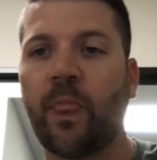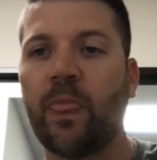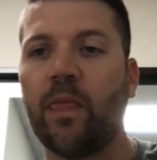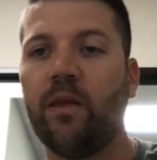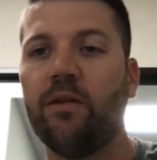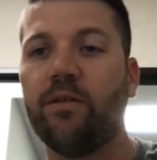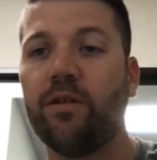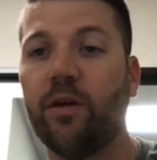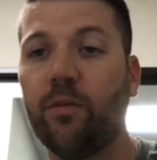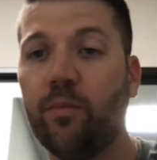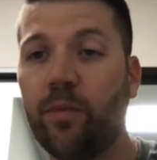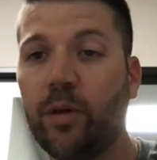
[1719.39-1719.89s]

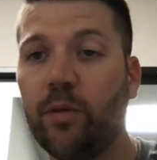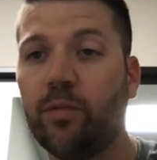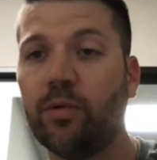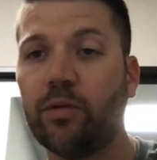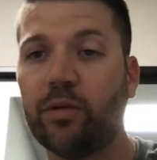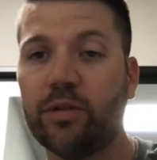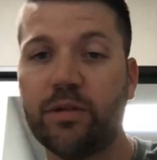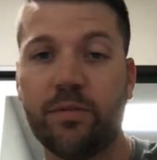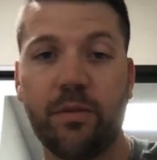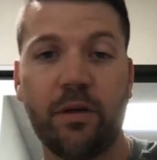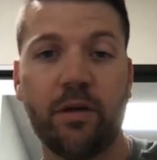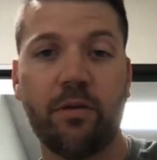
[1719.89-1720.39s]
Some people
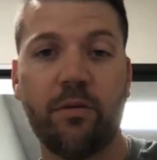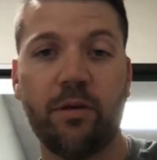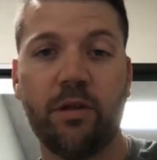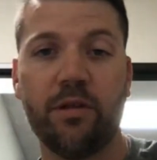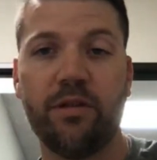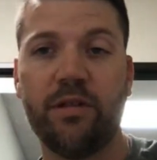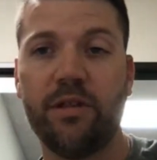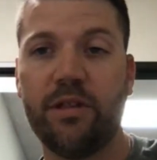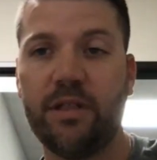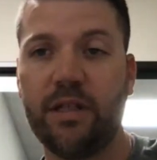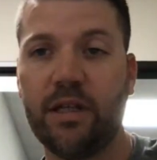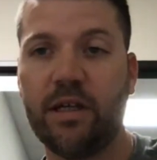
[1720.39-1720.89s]
respond well
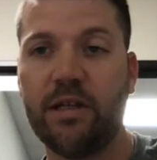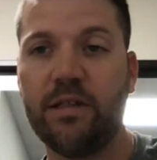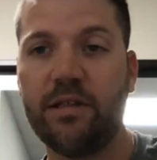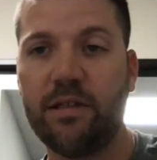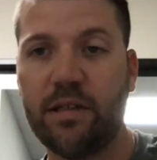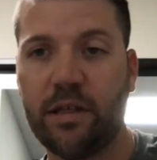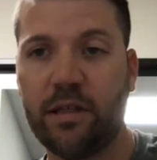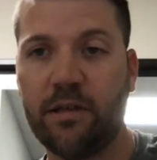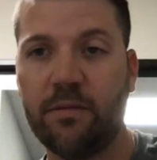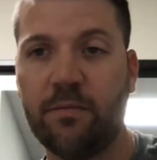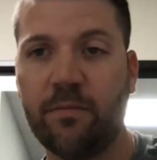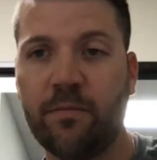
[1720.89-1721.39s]
to
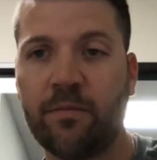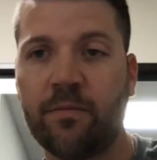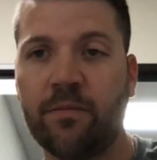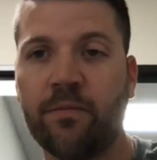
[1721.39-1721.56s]
THC.